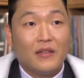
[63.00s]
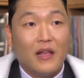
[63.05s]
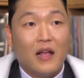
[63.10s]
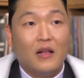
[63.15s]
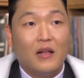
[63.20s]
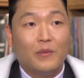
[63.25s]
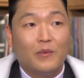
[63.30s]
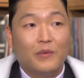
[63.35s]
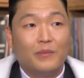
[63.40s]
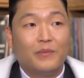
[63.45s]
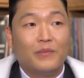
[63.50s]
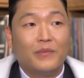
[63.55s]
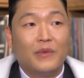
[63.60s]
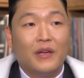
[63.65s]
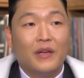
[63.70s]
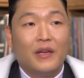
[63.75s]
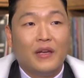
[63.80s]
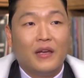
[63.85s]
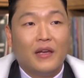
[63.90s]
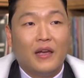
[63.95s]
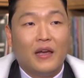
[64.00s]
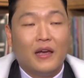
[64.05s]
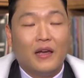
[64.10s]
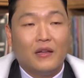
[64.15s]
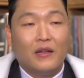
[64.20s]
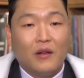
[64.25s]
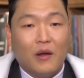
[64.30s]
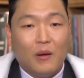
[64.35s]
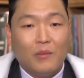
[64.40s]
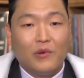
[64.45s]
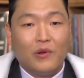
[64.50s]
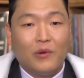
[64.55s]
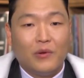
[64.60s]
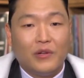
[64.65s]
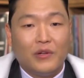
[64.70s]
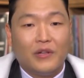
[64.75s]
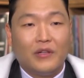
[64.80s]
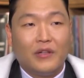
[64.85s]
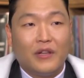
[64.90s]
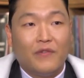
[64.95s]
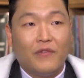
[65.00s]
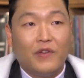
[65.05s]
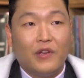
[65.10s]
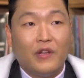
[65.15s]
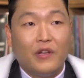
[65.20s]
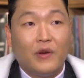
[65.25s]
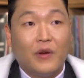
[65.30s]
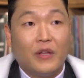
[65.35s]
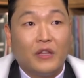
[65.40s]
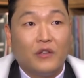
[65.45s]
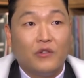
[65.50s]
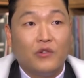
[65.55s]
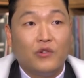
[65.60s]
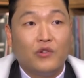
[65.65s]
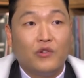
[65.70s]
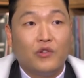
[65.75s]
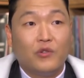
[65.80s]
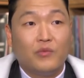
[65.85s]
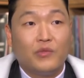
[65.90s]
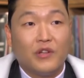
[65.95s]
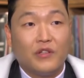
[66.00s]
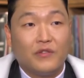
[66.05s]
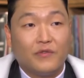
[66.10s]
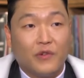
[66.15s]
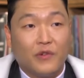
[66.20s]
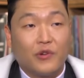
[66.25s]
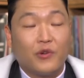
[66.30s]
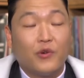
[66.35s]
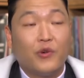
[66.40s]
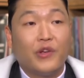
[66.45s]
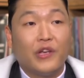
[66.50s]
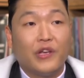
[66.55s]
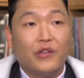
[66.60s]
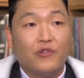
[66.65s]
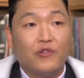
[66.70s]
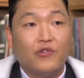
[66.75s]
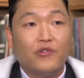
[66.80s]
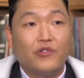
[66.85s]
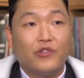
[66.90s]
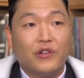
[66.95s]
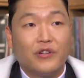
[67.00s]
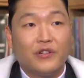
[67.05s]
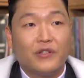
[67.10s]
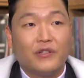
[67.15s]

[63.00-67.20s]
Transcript: After he finished school, the plan for his life was that, in the future,